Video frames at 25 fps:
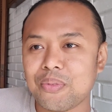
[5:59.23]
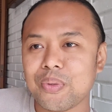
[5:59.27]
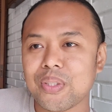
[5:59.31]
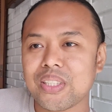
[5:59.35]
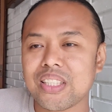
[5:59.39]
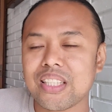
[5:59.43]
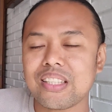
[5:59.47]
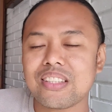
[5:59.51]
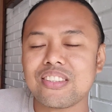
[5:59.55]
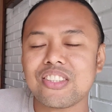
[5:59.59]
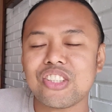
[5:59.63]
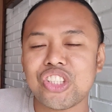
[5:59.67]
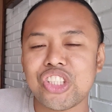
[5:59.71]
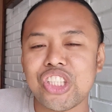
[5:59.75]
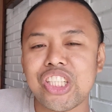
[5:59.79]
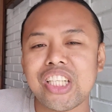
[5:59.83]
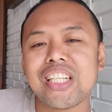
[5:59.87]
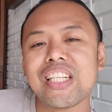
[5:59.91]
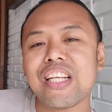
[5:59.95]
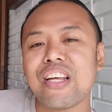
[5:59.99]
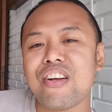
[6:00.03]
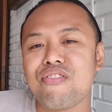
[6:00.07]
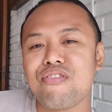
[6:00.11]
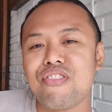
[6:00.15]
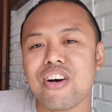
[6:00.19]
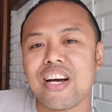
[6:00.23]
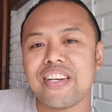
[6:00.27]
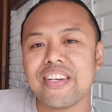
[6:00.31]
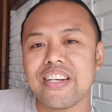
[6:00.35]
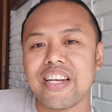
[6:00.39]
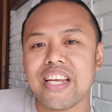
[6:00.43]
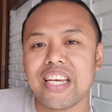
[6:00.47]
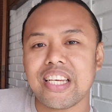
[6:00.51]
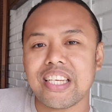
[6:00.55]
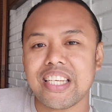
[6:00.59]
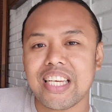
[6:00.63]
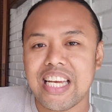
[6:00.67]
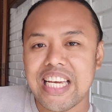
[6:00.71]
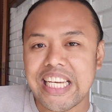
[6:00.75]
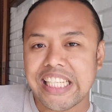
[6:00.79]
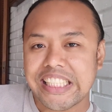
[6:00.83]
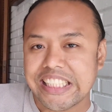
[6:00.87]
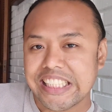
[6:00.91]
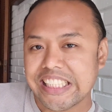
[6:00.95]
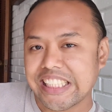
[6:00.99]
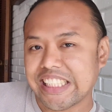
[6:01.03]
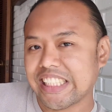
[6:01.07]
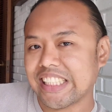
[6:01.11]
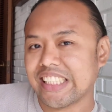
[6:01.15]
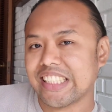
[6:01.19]
it was a chill and fun day
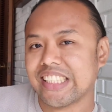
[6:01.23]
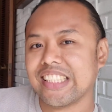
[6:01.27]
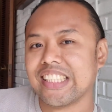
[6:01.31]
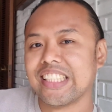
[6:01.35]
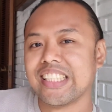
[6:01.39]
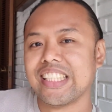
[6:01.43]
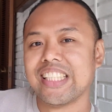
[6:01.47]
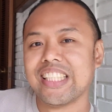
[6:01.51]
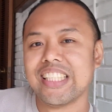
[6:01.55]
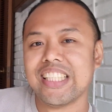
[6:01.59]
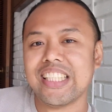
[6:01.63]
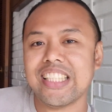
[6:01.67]
in